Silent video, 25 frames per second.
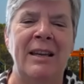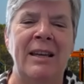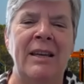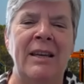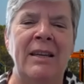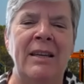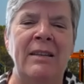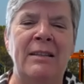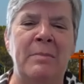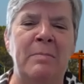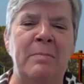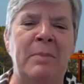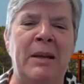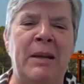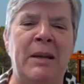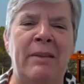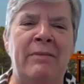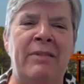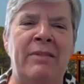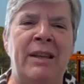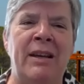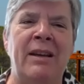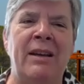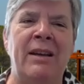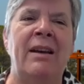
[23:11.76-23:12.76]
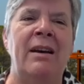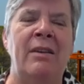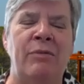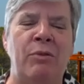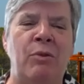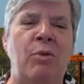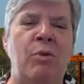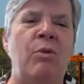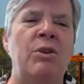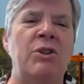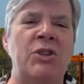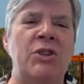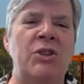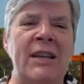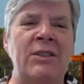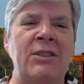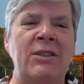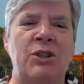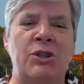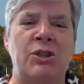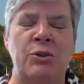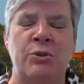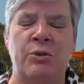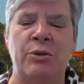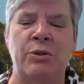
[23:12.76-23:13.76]
is a bit of the, of course
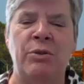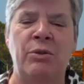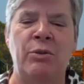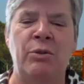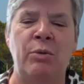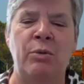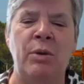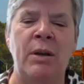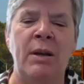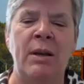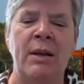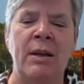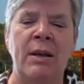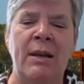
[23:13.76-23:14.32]
that's true,